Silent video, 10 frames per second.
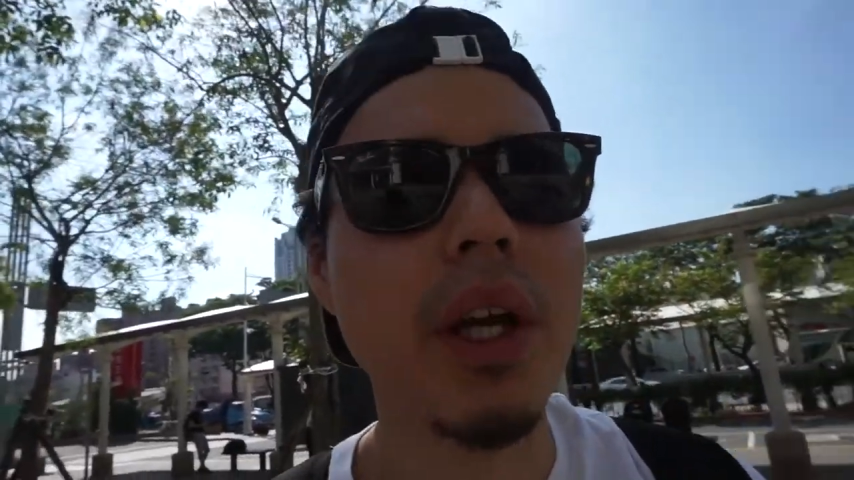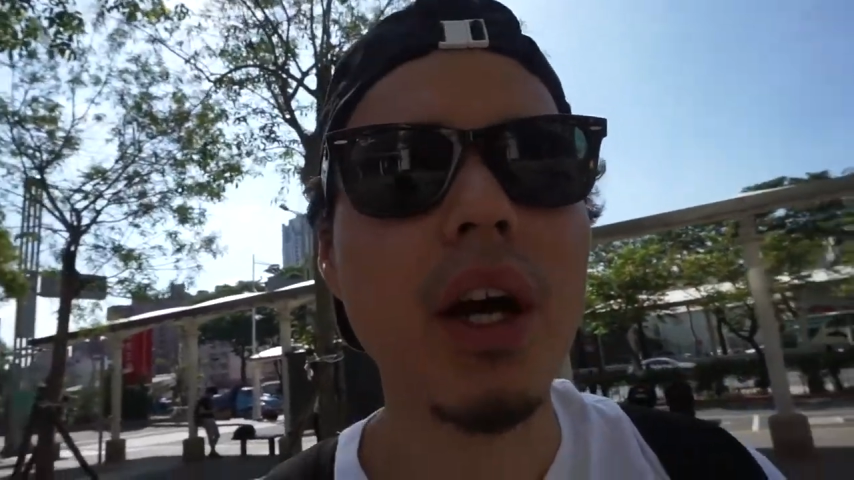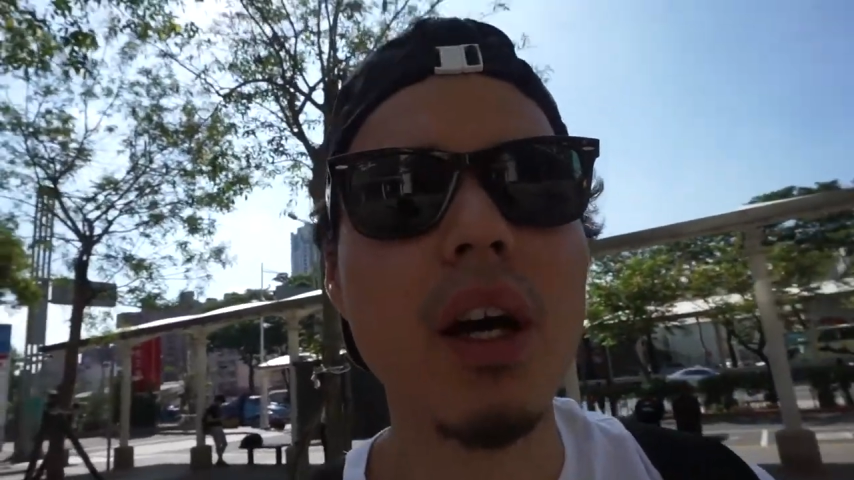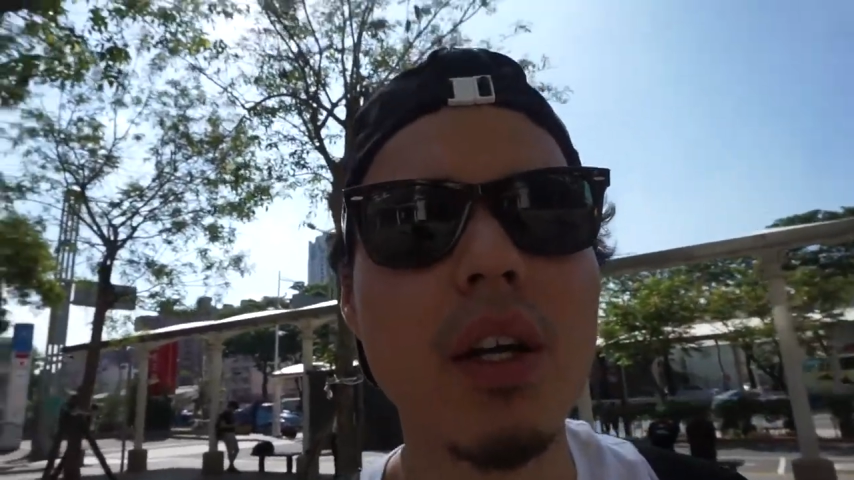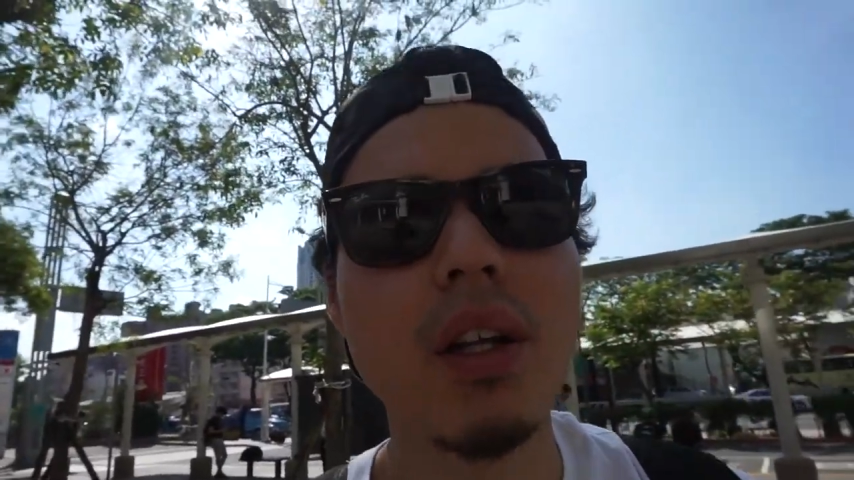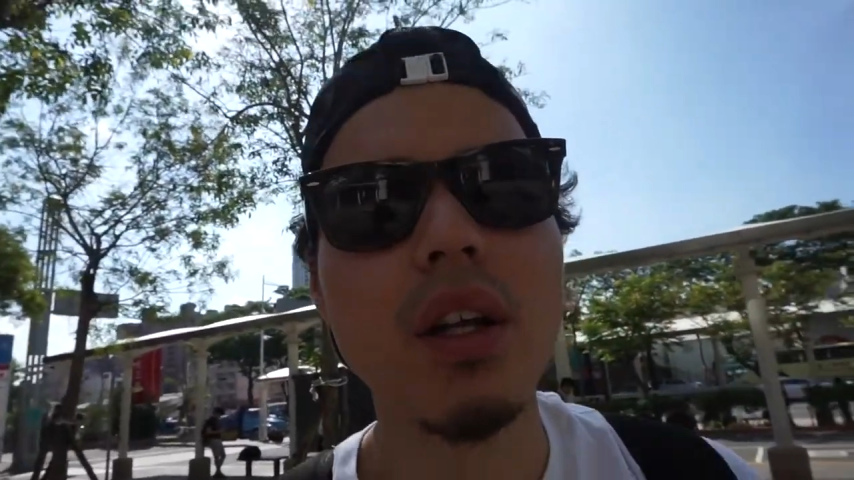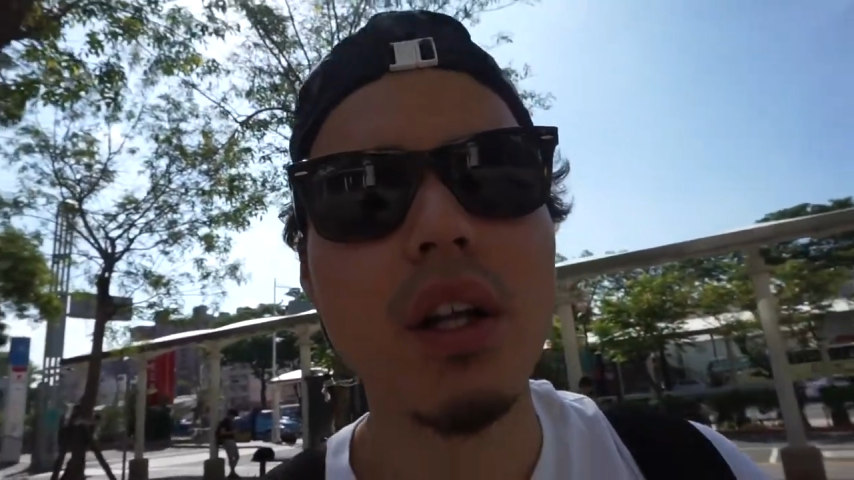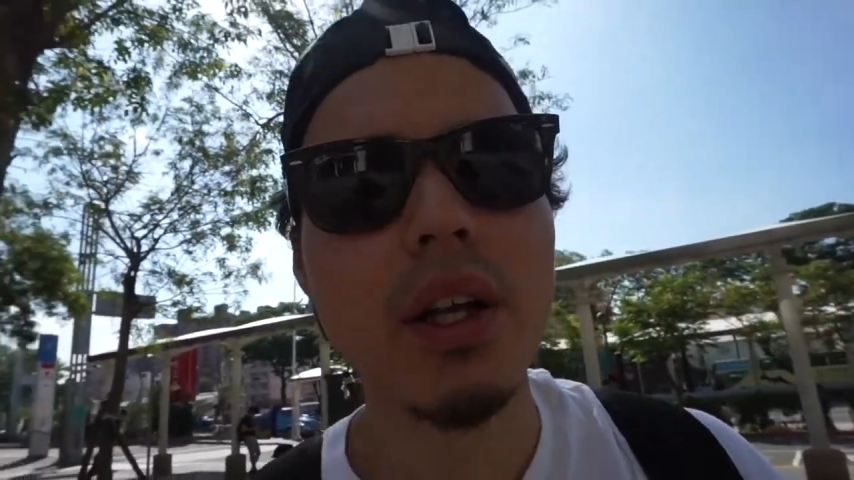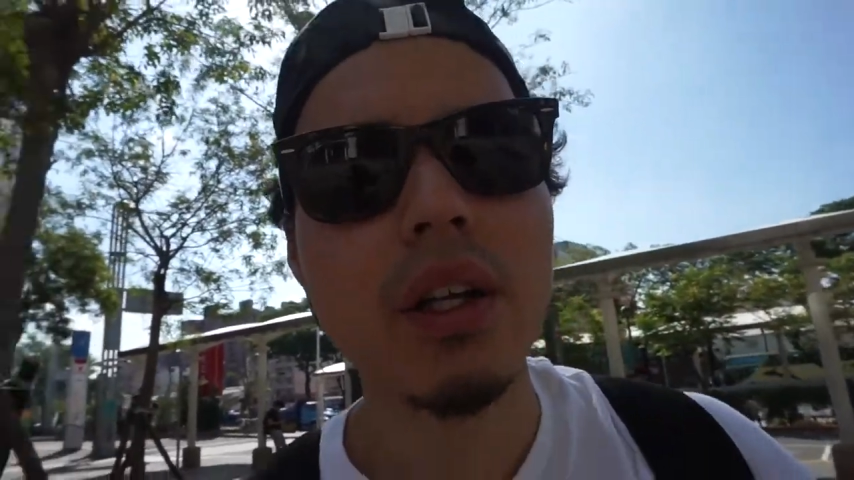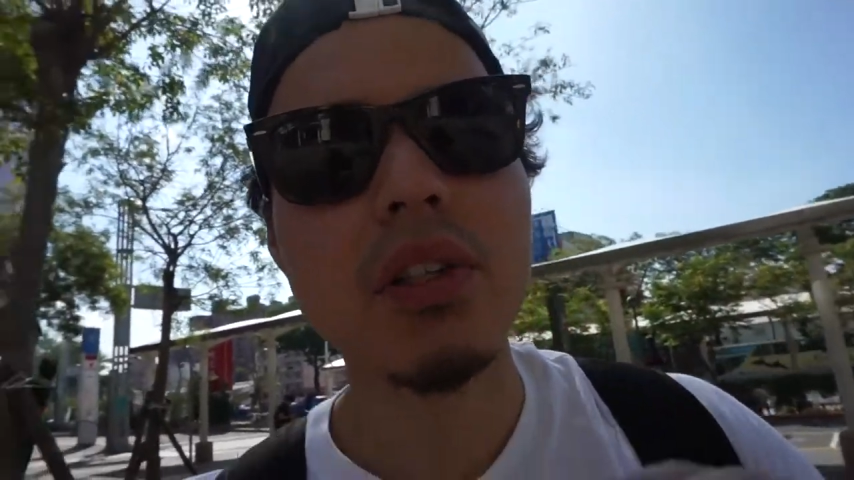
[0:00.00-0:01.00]
they had
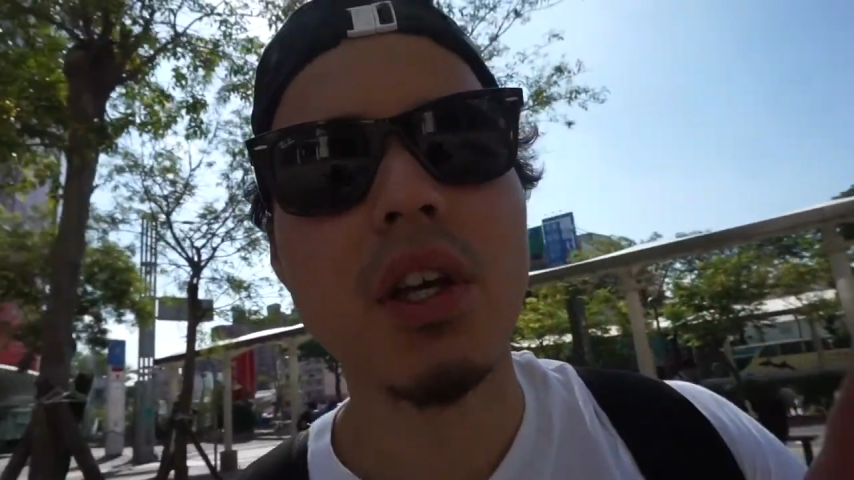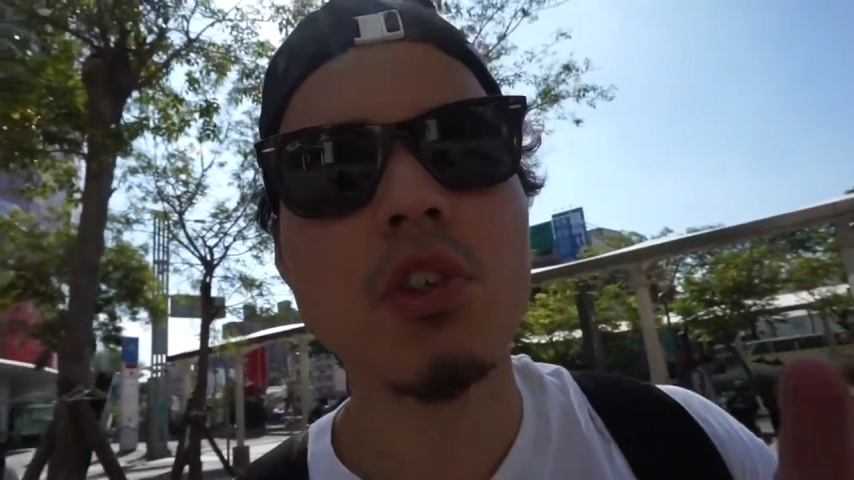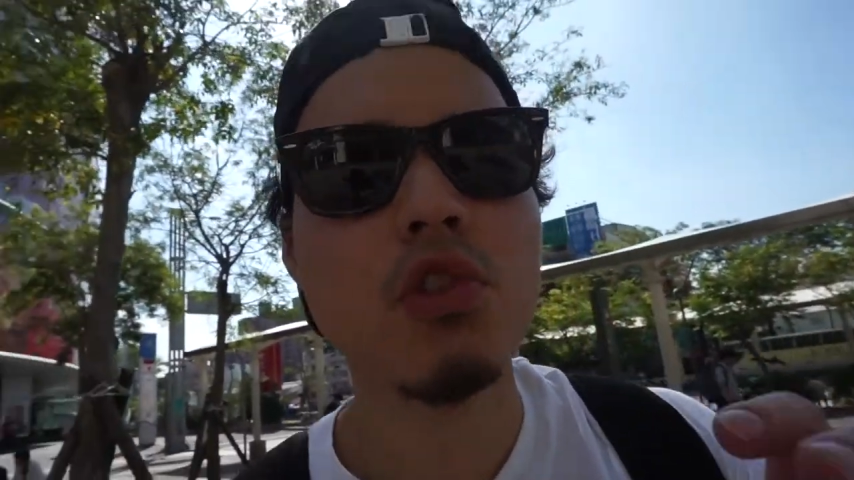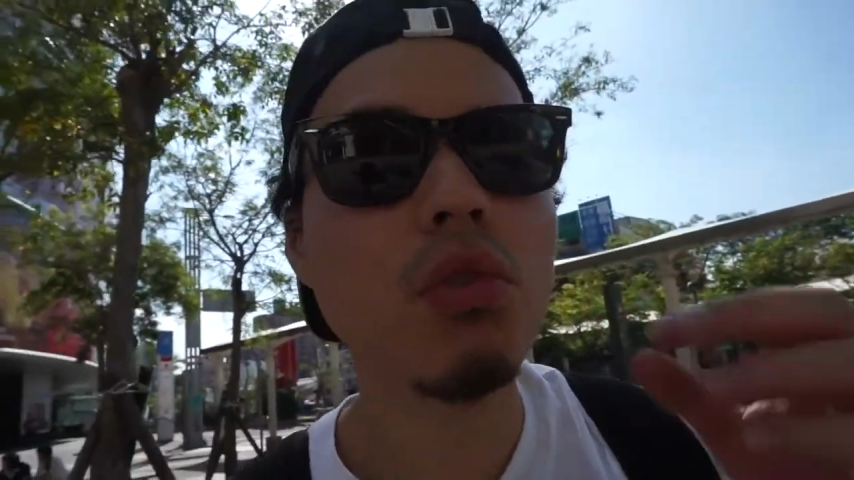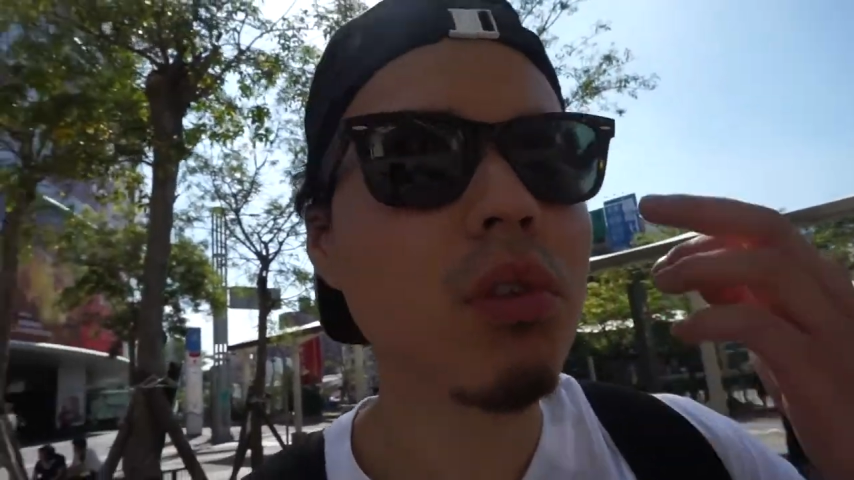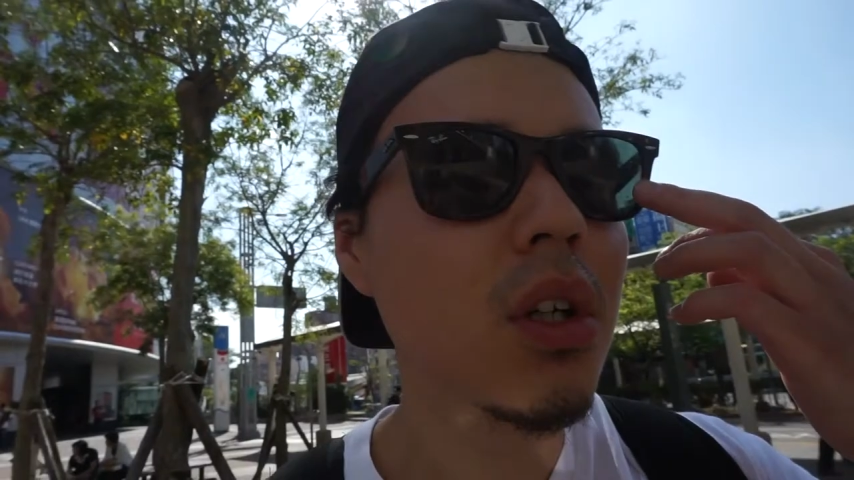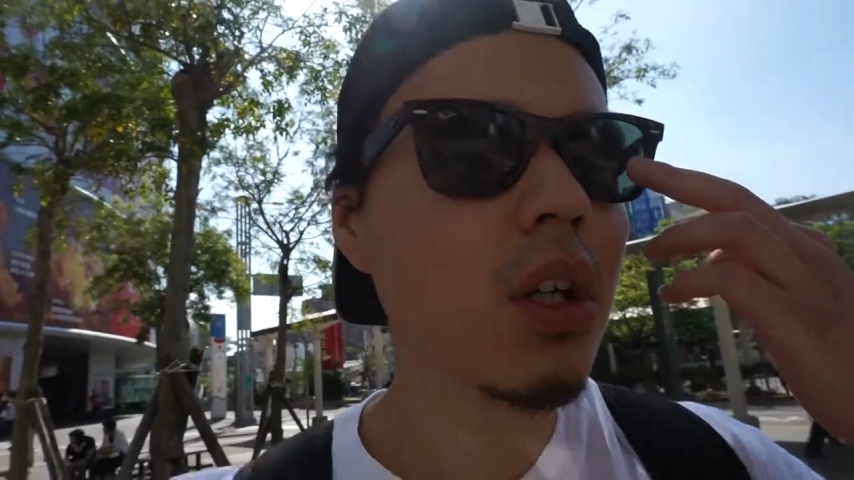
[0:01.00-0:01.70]
uh, like a schedule